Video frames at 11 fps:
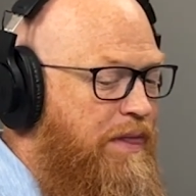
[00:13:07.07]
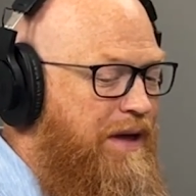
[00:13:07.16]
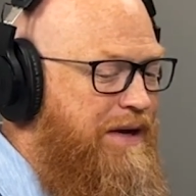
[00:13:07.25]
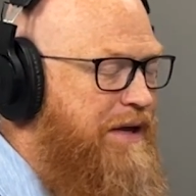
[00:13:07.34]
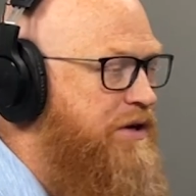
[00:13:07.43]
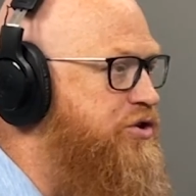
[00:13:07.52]

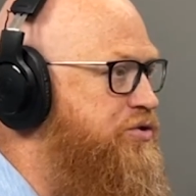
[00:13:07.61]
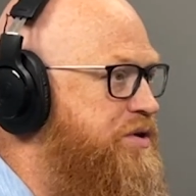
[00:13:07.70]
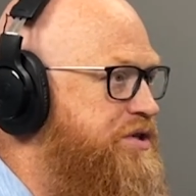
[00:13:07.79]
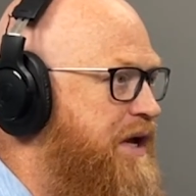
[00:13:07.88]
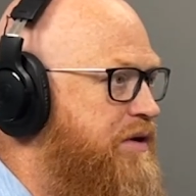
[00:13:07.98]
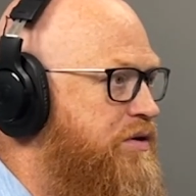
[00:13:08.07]
industry
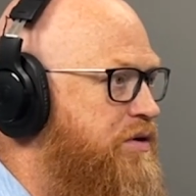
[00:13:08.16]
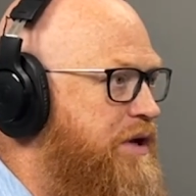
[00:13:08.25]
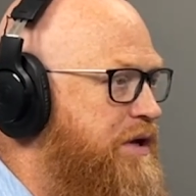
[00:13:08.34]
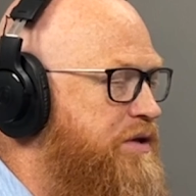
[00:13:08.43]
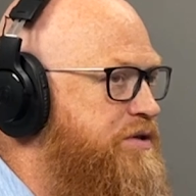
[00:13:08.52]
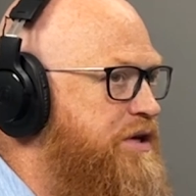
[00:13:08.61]
standard
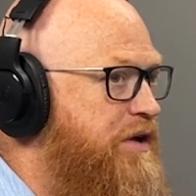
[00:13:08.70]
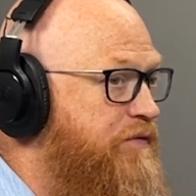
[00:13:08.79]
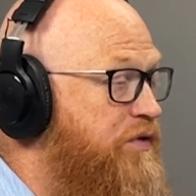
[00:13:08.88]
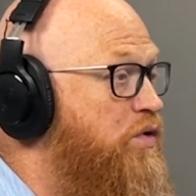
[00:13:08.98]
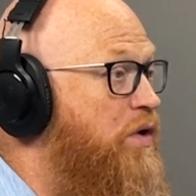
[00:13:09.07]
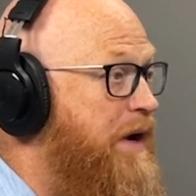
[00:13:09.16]
is if
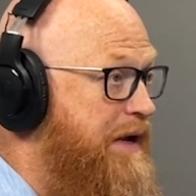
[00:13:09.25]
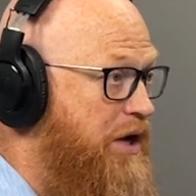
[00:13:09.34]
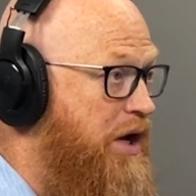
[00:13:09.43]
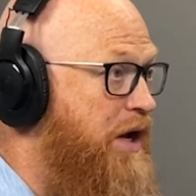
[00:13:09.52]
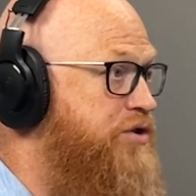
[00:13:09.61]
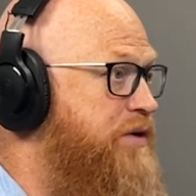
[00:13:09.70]
you are a
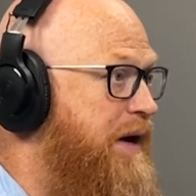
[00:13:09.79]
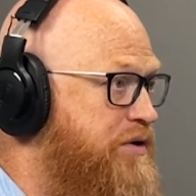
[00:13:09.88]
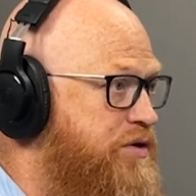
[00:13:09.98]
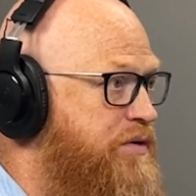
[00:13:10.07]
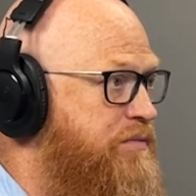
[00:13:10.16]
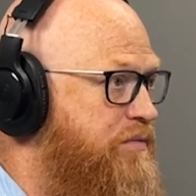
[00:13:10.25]

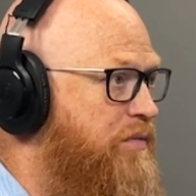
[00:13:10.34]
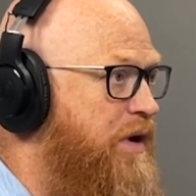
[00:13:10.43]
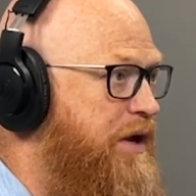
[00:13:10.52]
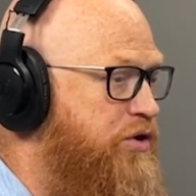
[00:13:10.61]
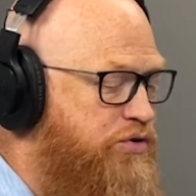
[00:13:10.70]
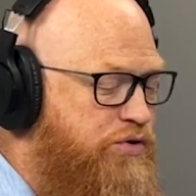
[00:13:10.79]
contractor,
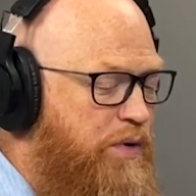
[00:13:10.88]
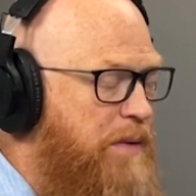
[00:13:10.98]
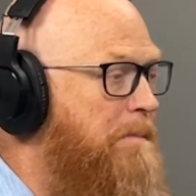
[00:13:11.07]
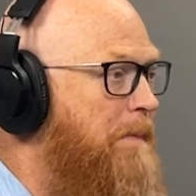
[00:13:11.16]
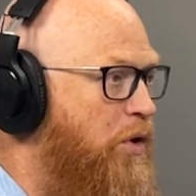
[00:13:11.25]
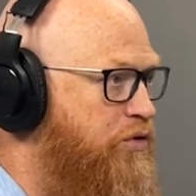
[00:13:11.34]
right? You're doing
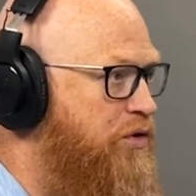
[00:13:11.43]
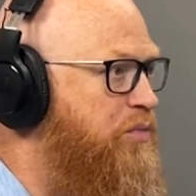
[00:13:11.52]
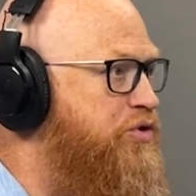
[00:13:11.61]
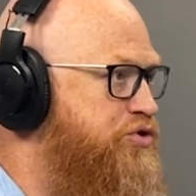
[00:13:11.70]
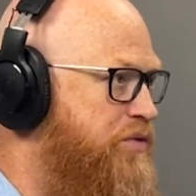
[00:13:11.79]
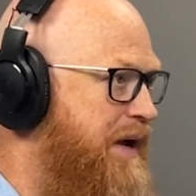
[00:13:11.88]
multiple
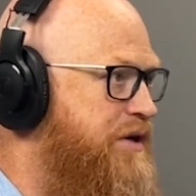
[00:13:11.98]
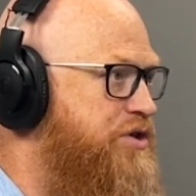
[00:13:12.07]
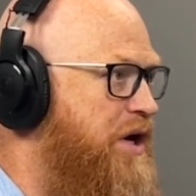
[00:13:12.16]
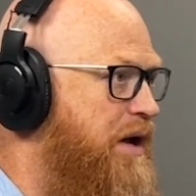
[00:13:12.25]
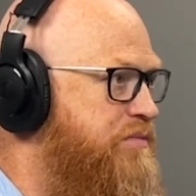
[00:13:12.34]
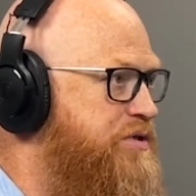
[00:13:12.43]
trade
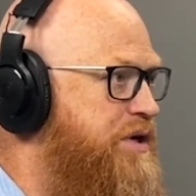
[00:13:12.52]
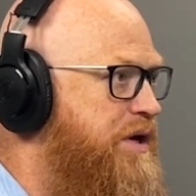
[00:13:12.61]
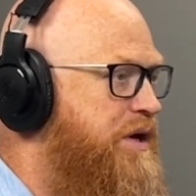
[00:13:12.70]
jobs.